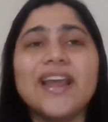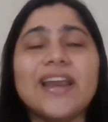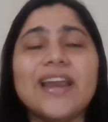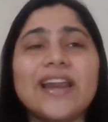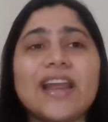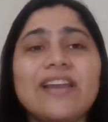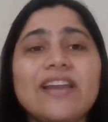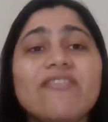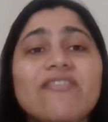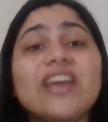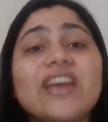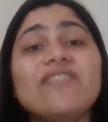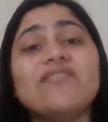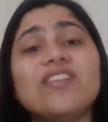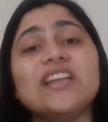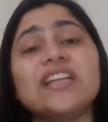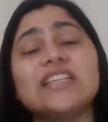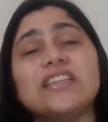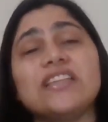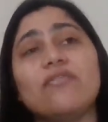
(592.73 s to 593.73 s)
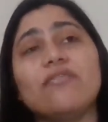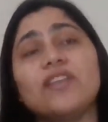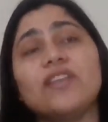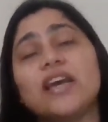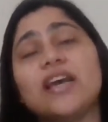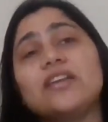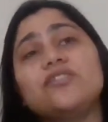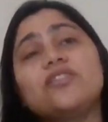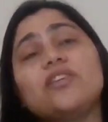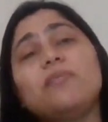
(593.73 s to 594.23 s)
Right. And when I say
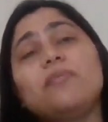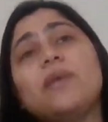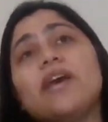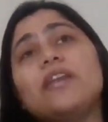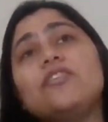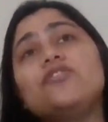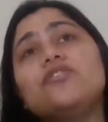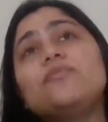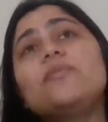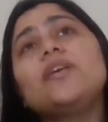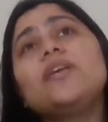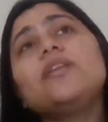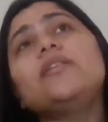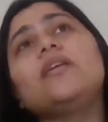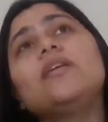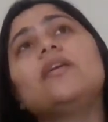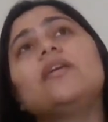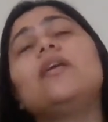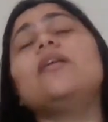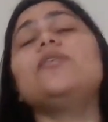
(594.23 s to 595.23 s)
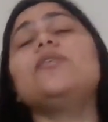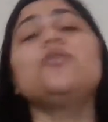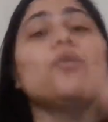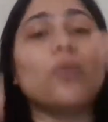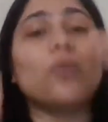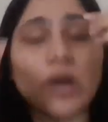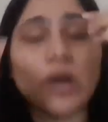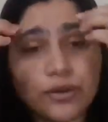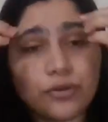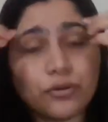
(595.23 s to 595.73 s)
financial management,
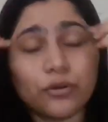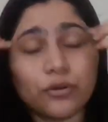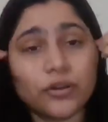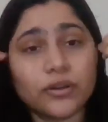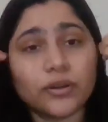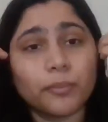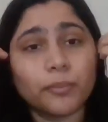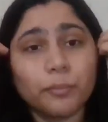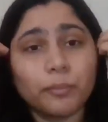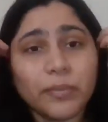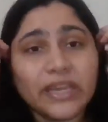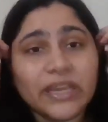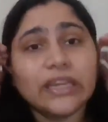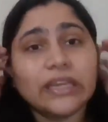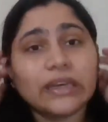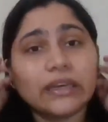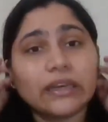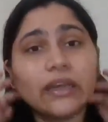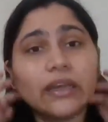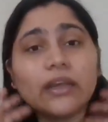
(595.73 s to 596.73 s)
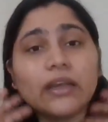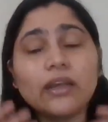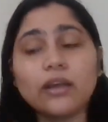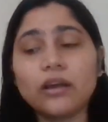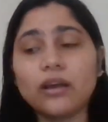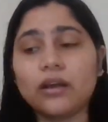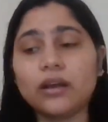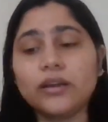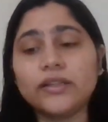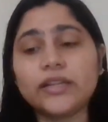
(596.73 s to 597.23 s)
no, I don't mean
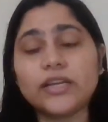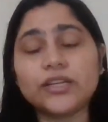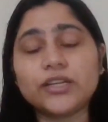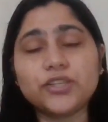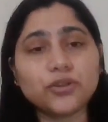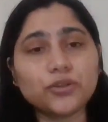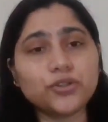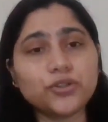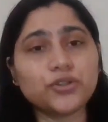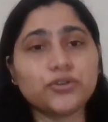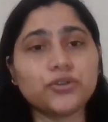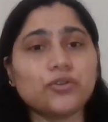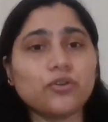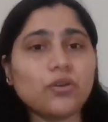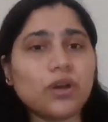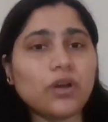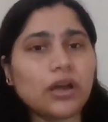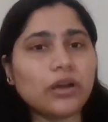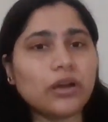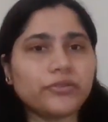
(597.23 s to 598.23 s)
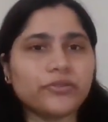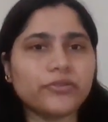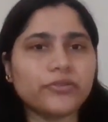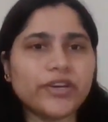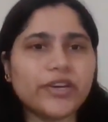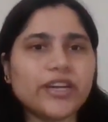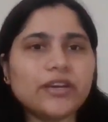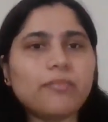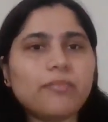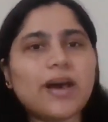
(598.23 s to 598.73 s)
that you should know how to
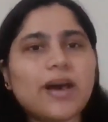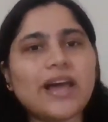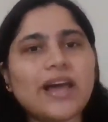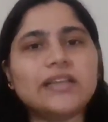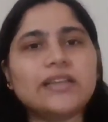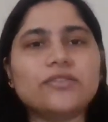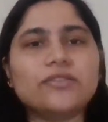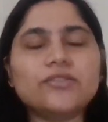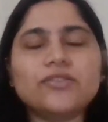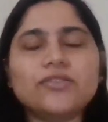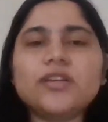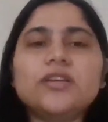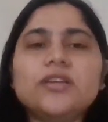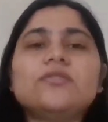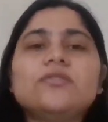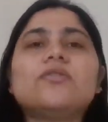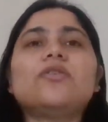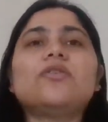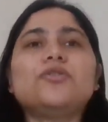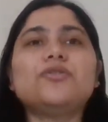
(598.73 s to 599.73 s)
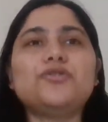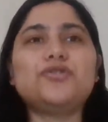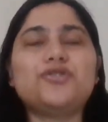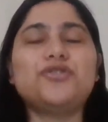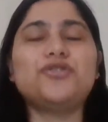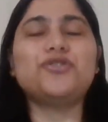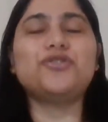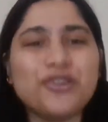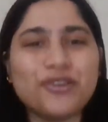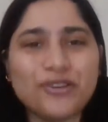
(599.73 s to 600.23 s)
read a balance sheet or you
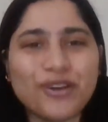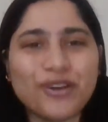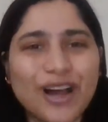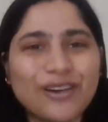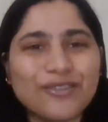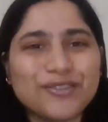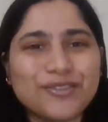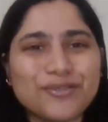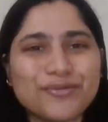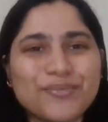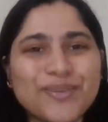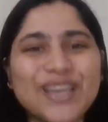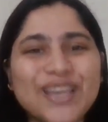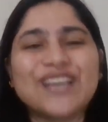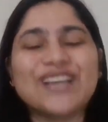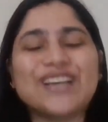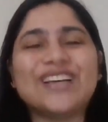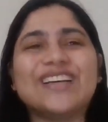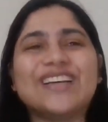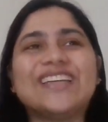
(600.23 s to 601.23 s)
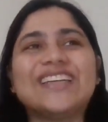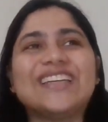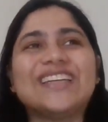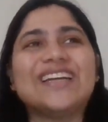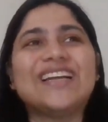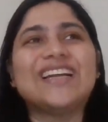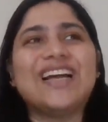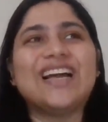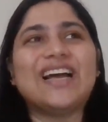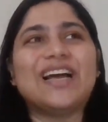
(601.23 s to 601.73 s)
should know how to make a
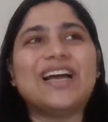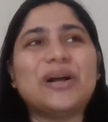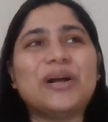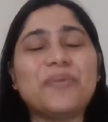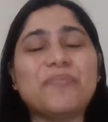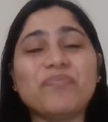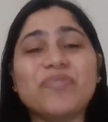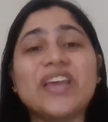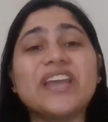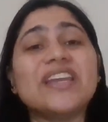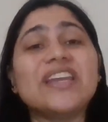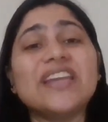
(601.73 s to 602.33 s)
an